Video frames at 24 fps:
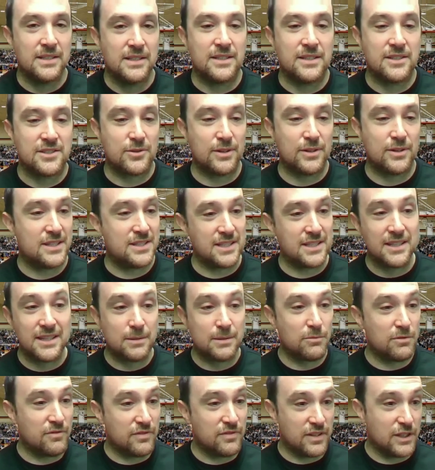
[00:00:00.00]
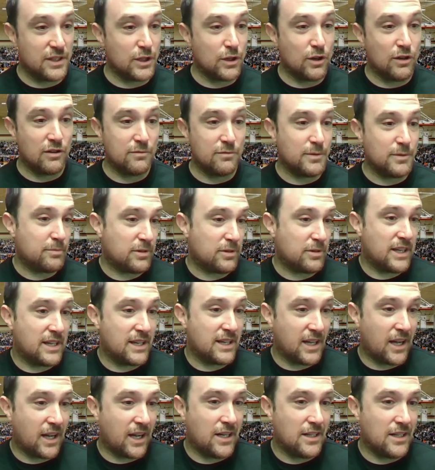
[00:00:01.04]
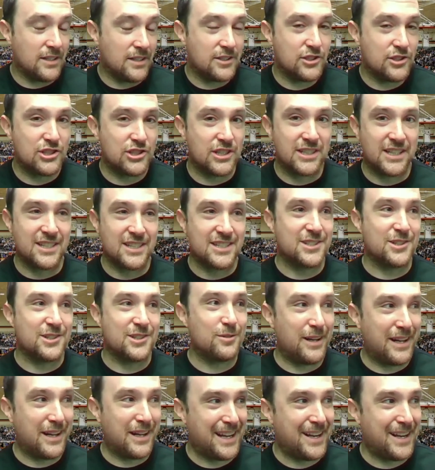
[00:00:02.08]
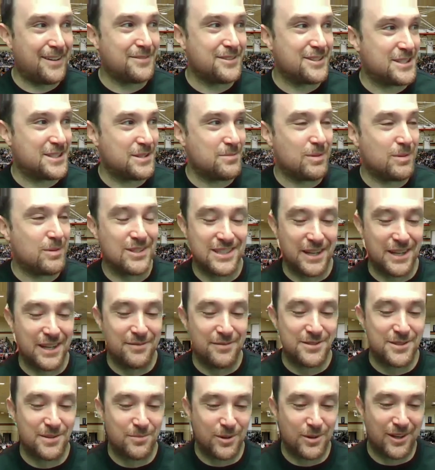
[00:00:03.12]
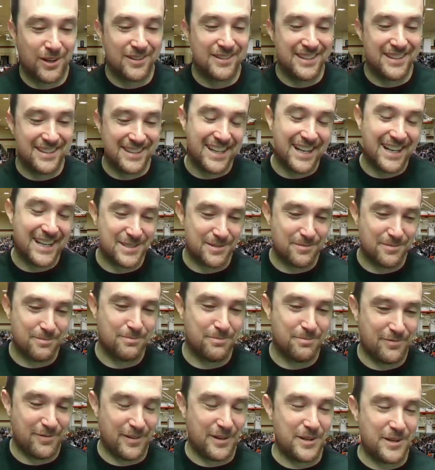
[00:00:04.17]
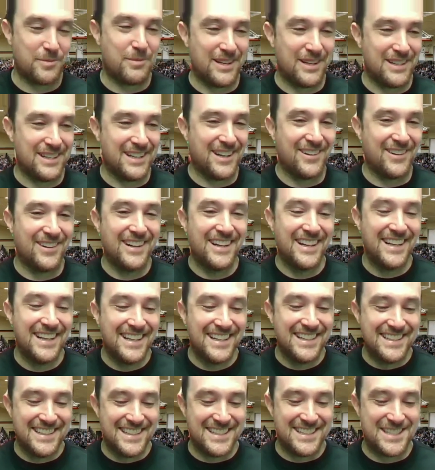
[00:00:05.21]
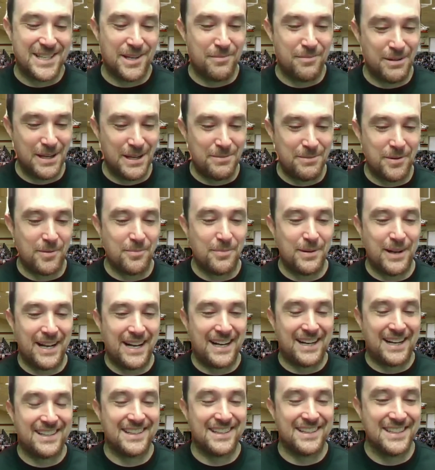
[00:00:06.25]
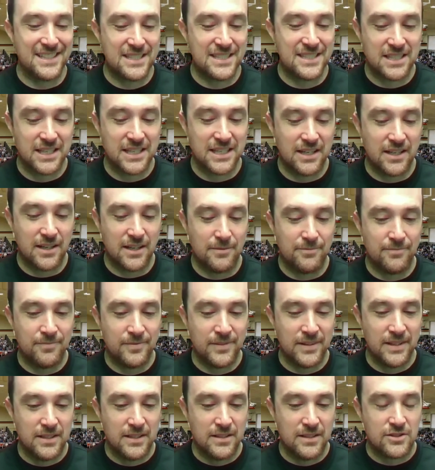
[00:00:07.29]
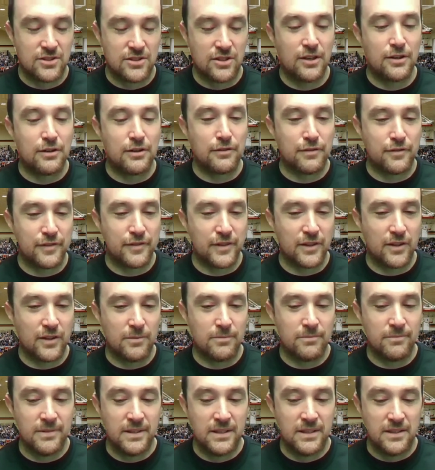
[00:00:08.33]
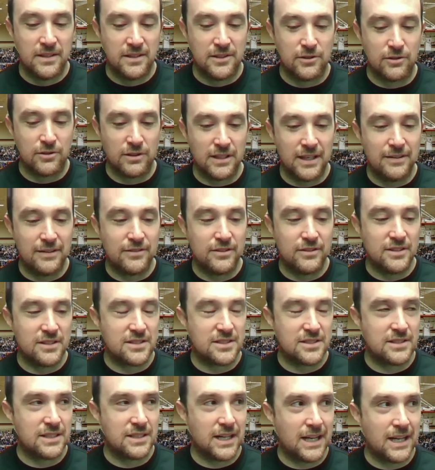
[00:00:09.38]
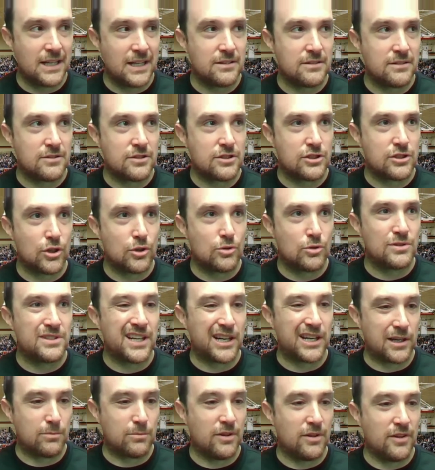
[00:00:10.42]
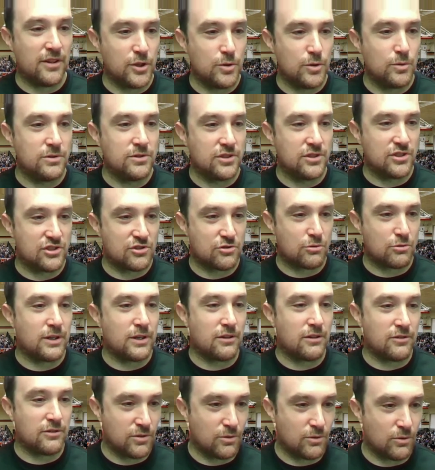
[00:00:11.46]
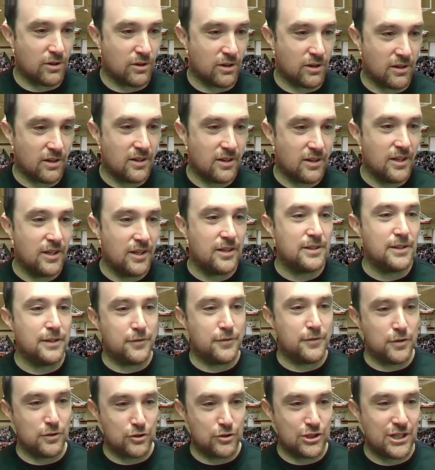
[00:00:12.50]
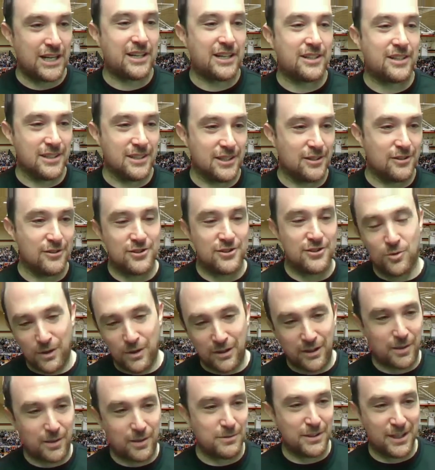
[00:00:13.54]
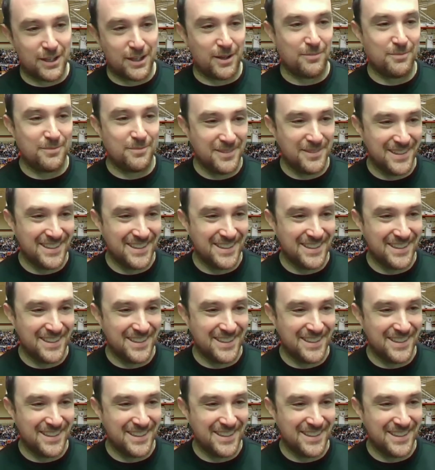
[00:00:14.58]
And so I sent them a video of me playing in college. And I still, I have this email saved somewhere. And the guy's a friend of mine now. He sent me an email back and he said, um, saw your film. Your level is not so terrible that you would destroy our tour. If your check clears, you're welcome to come.